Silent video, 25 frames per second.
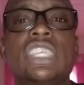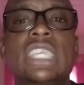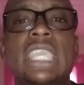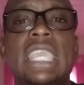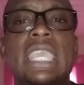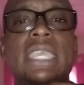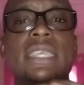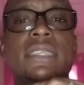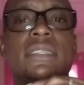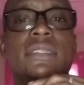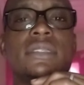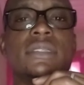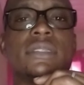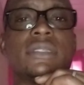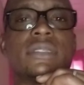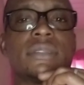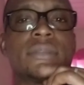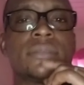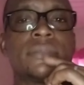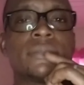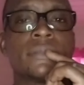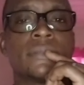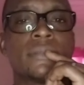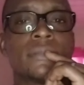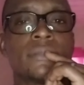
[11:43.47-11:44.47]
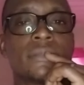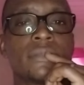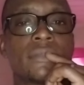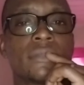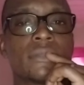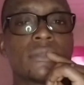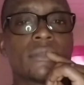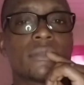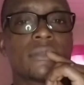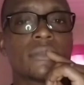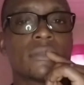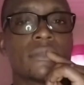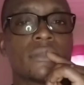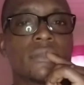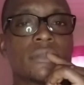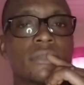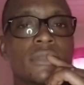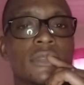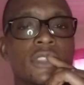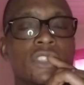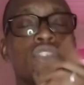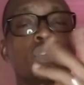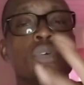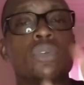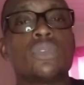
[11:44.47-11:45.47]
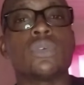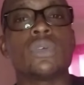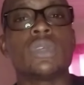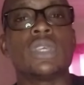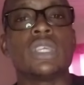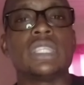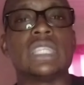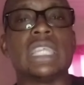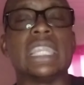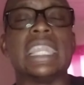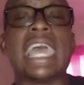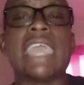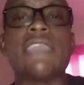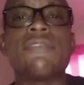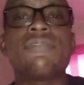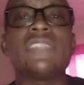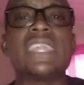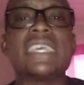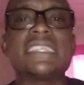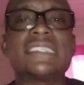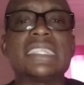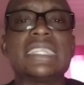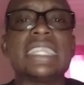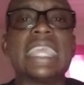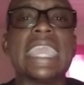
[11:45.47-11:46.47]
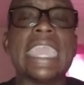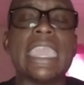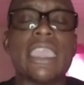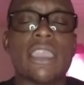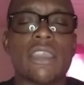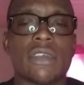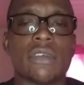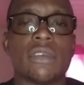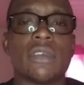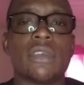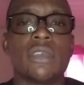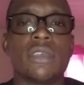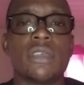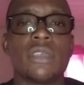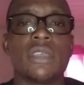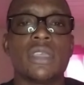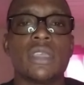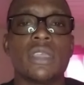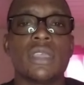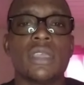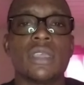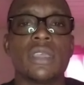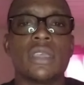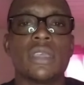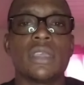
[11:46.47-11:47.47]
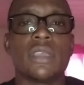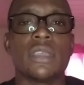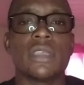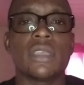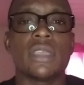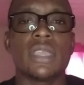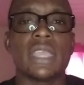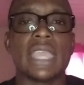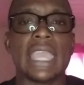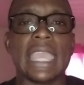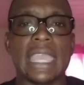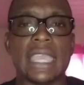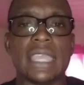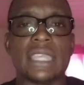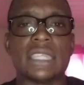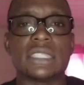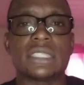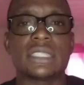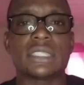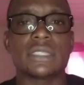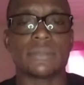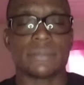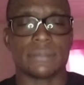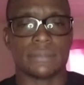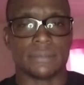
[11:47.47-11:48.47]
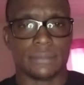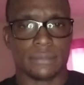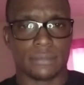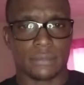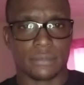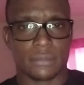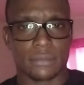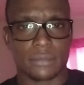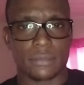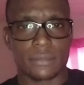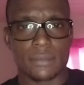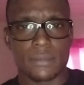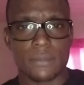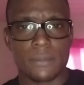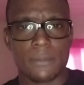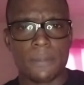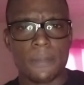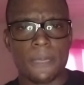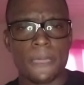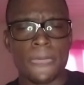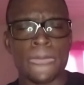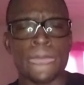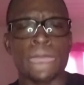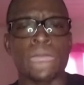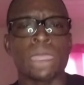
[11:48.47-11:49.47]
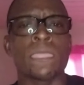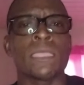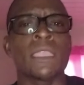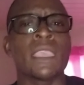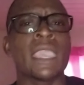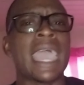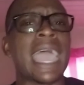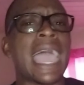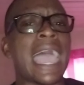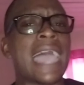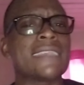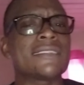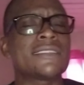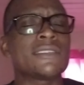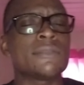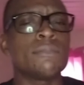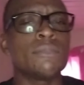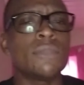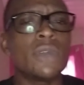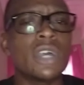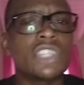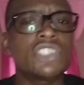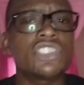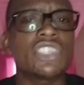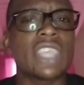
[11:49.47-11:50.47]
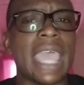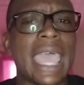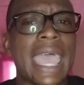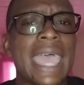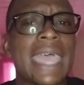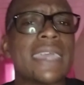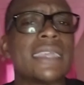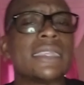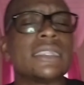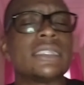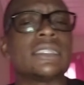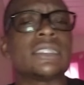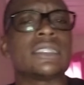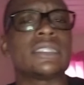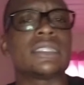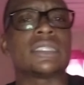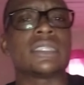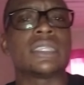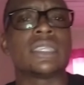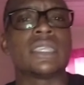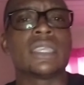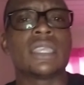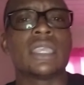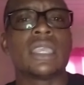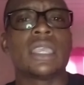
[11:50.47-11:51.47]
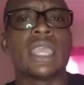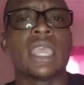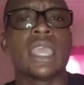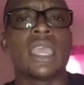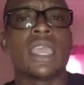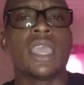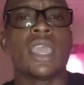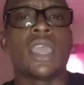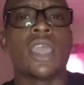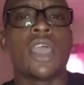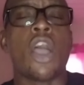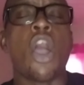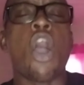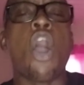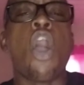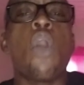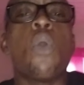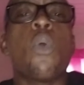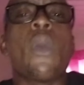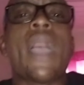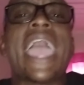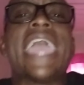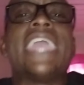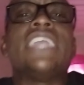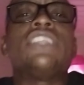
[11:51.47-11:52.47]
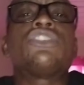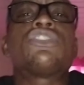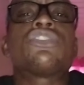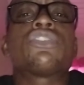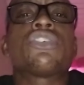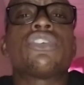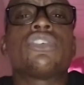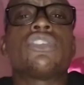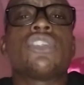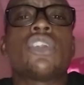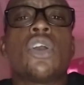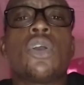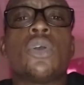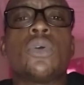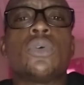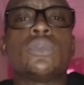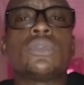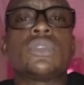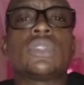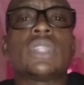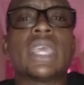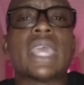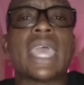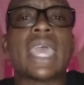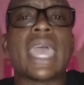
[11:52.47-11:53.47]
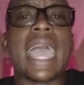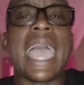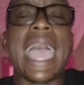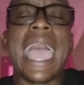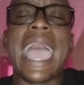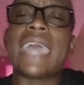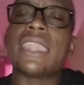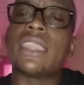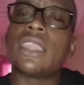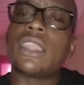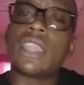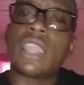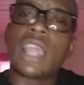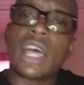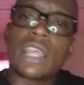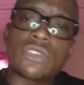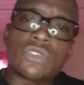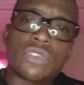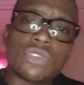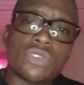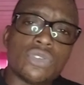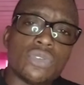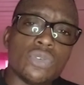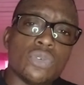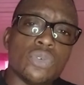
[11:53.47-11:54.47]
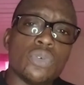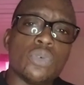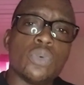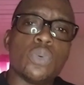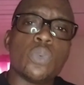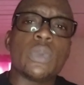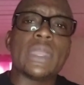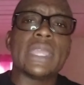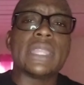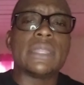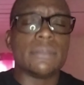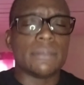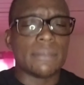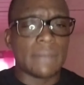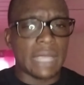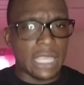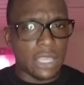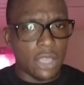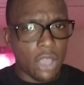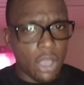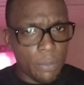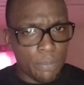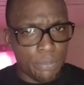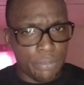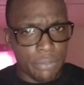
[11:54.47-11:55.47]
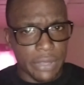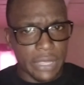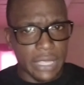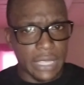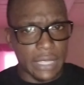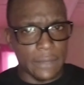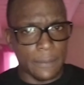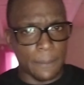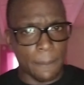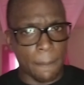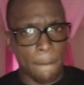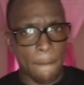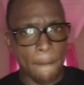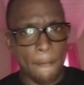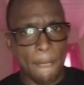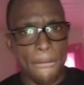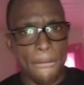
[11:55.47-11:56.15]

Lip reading: She is. So the life lesson here is, as much as how I turned out had a lot to do with my upbringing,